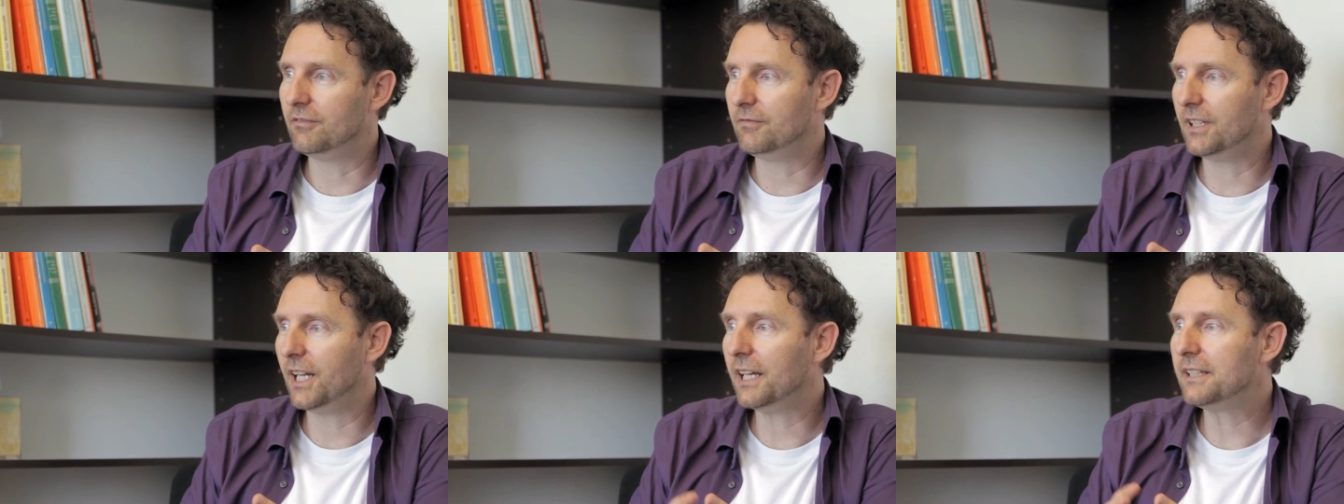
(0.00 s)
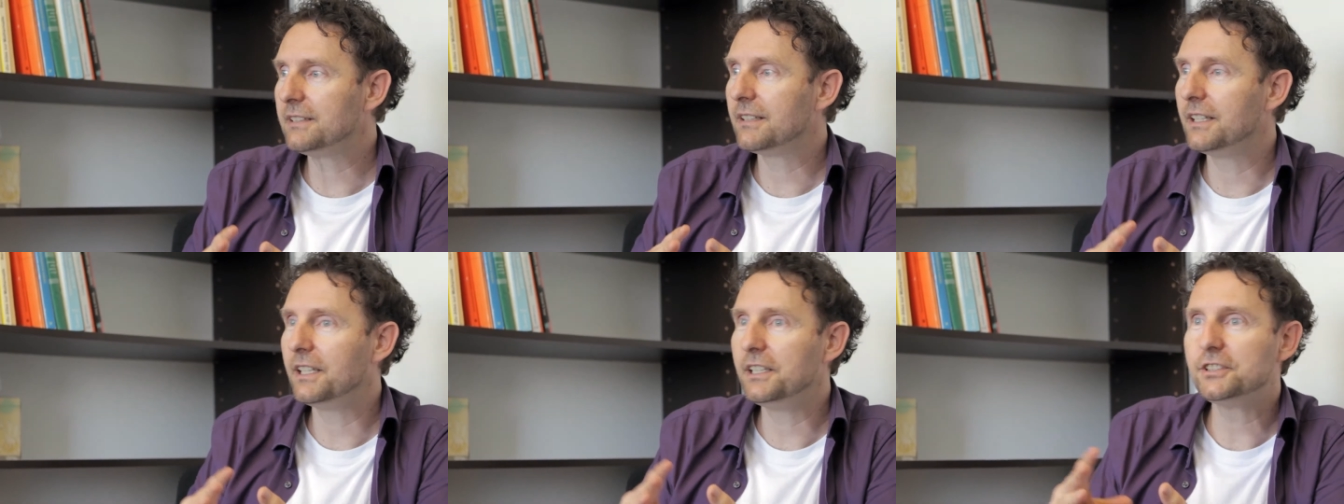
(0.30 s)

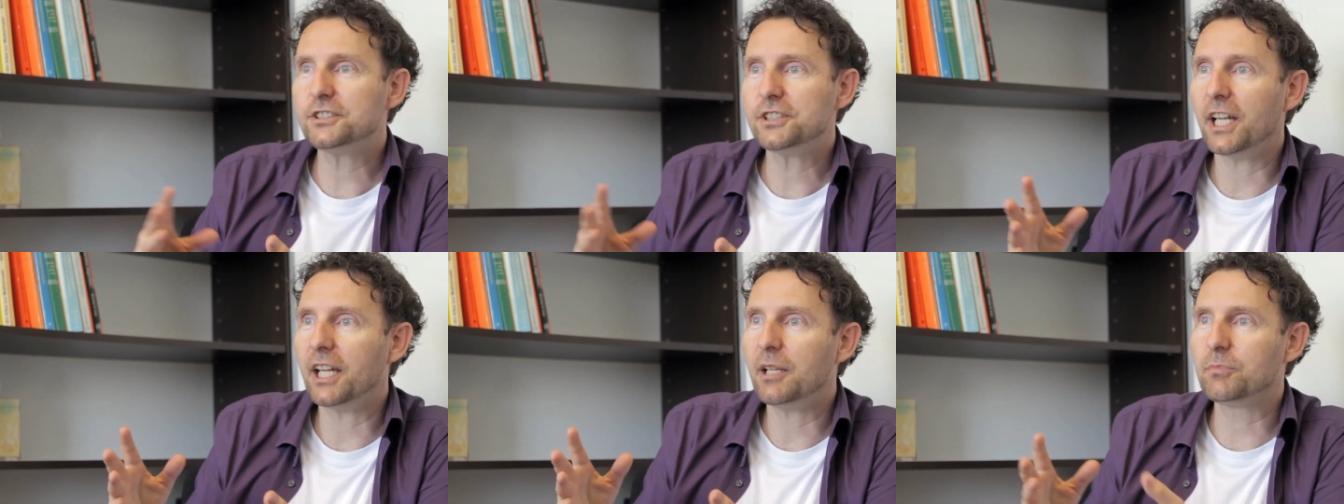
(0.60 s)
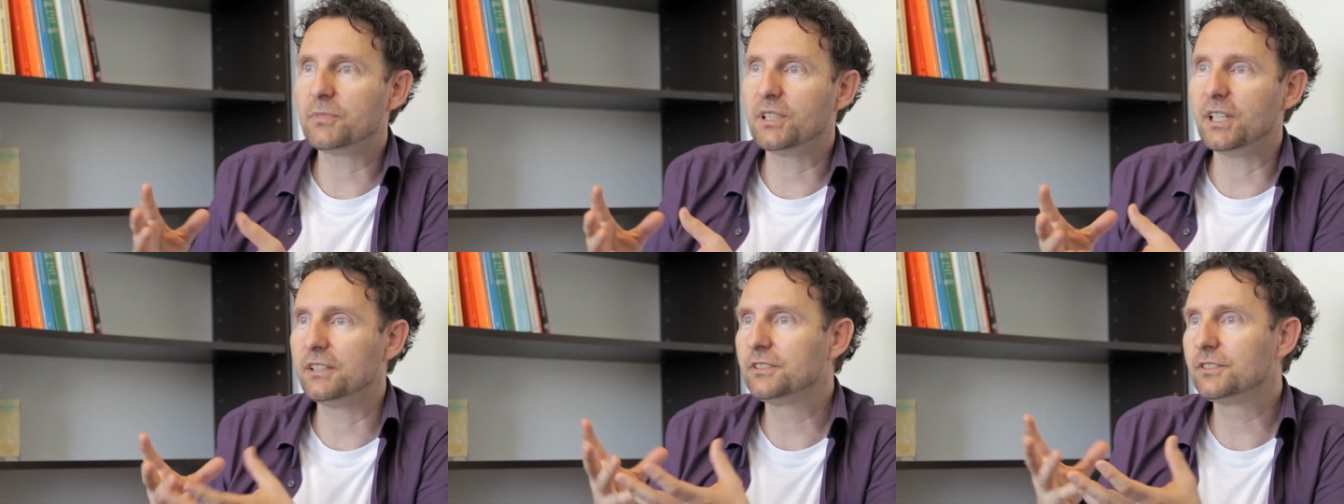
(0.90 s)
nicely
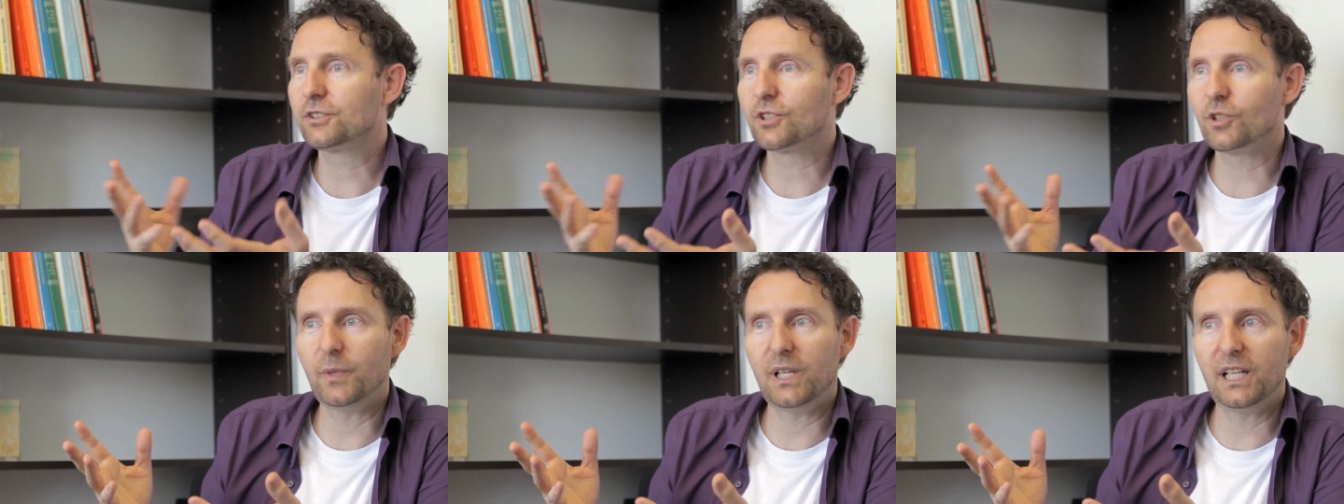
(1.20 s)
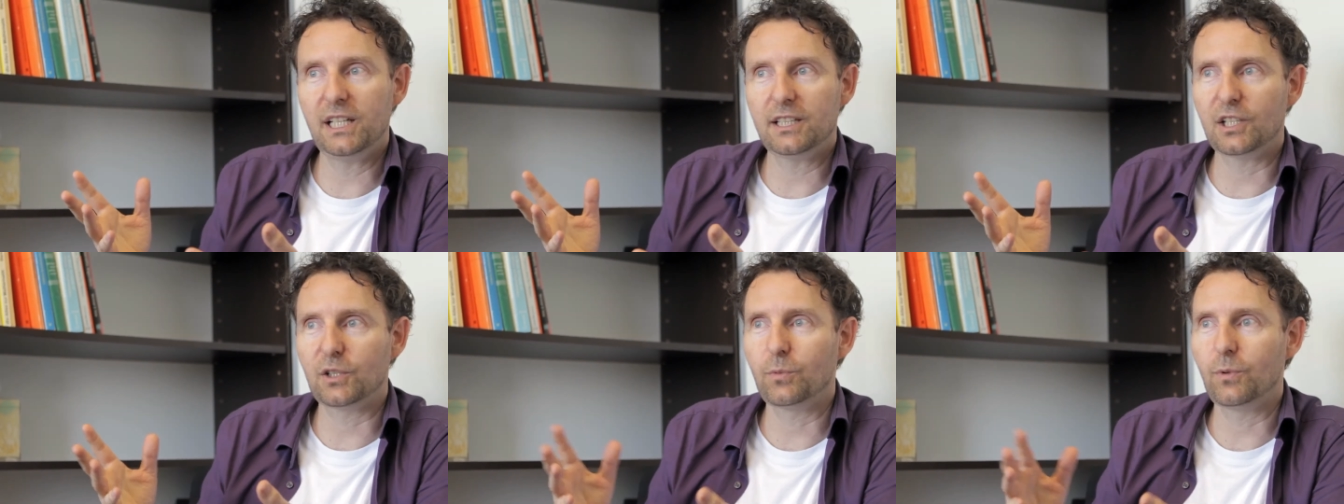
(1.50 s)
shaped
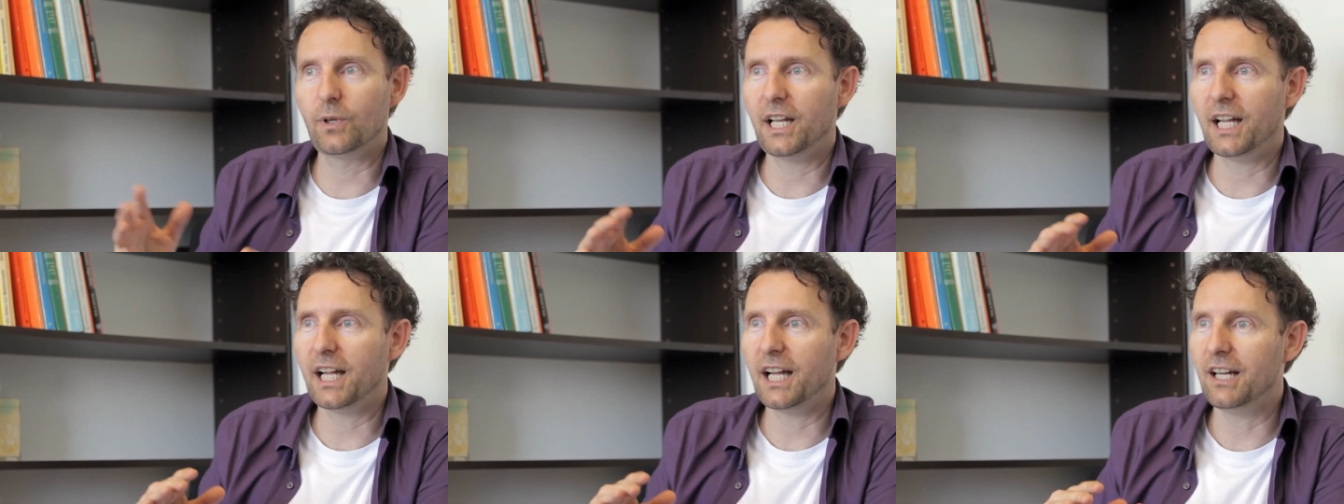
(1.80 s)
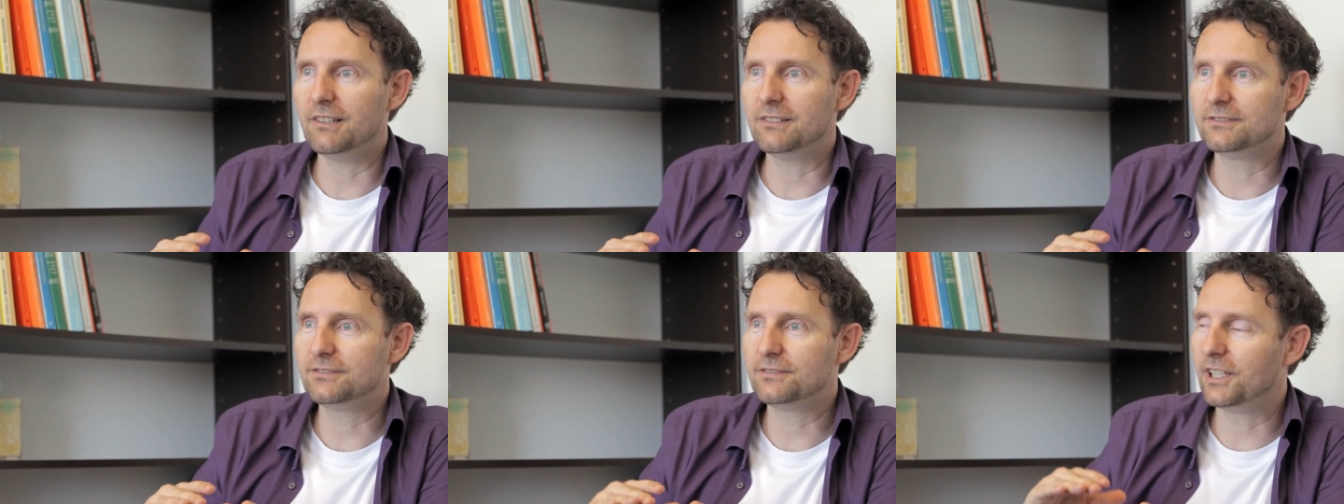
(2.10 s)
instrument, it will
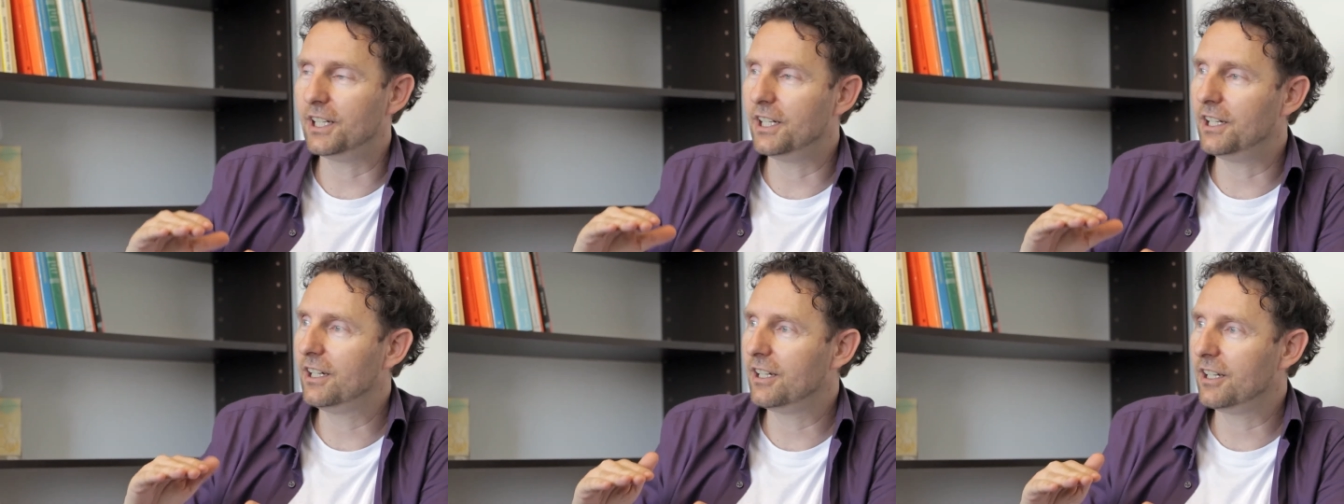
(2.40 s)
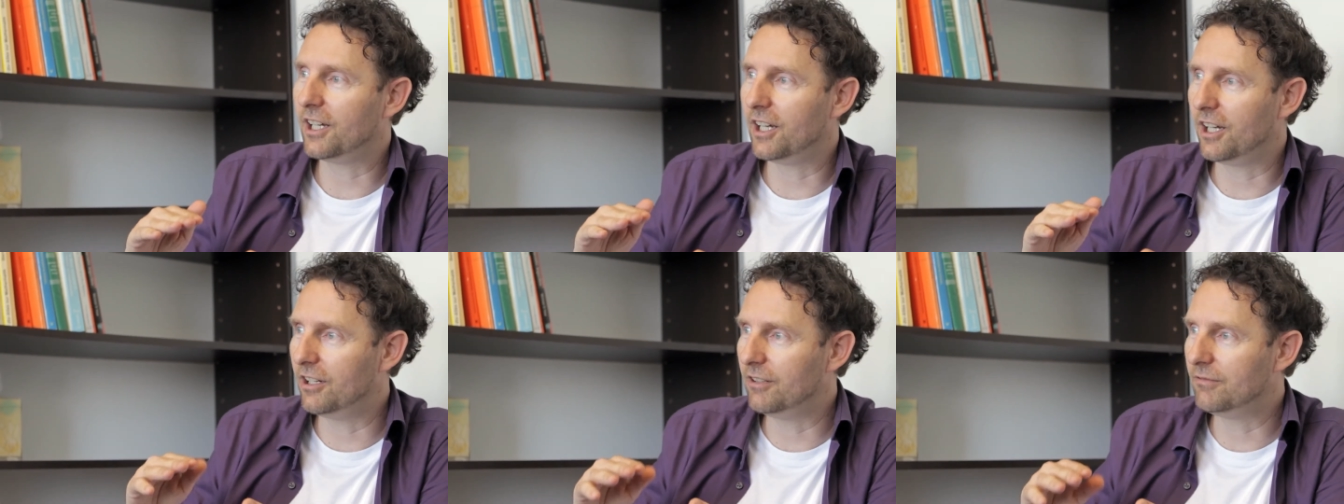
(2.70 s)
have
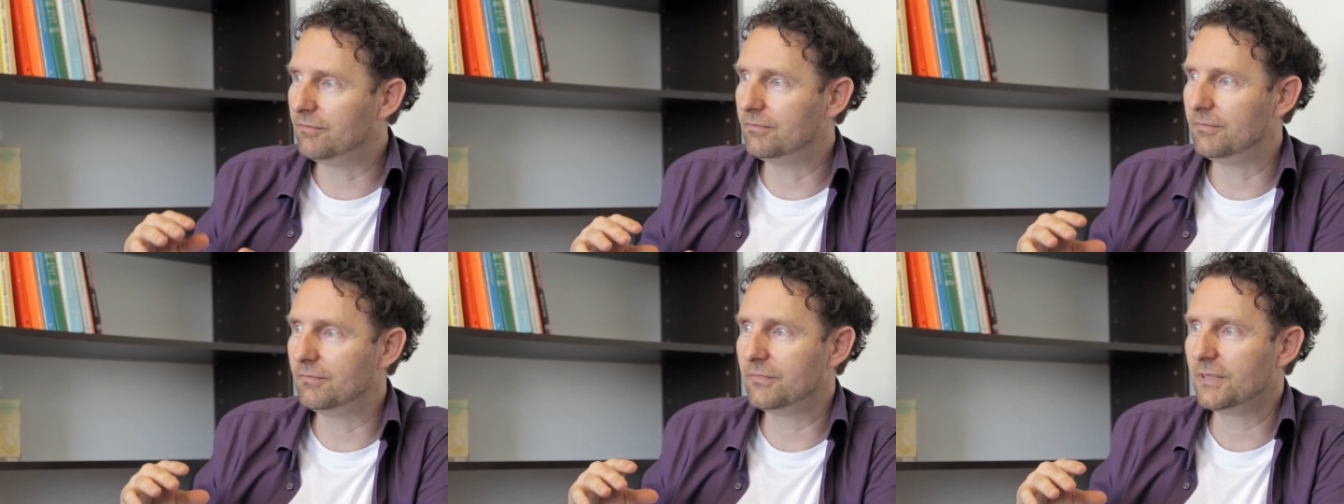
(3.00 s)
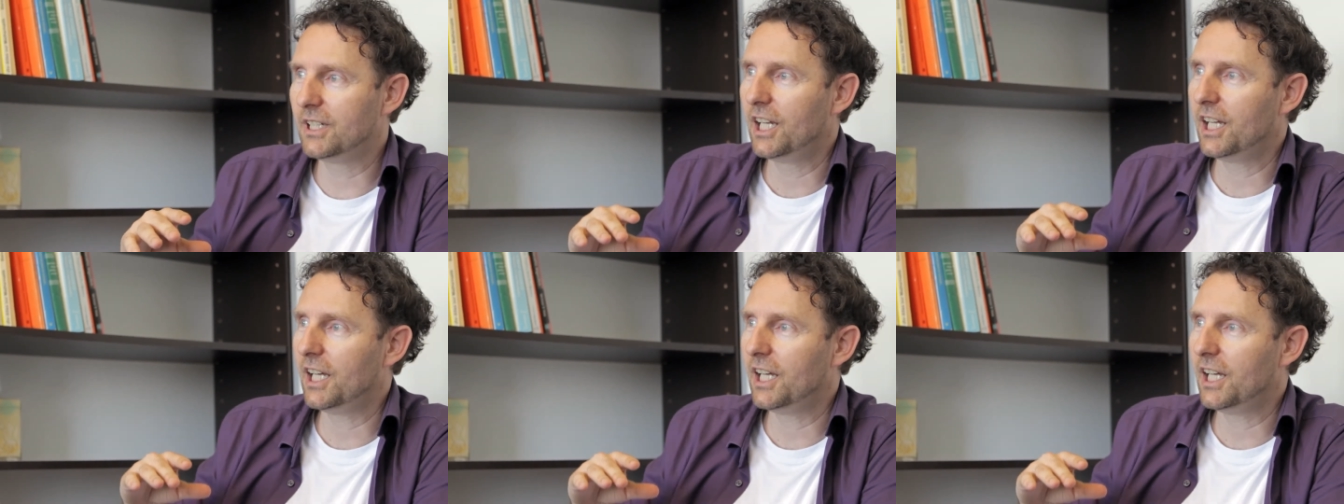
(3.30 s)
um,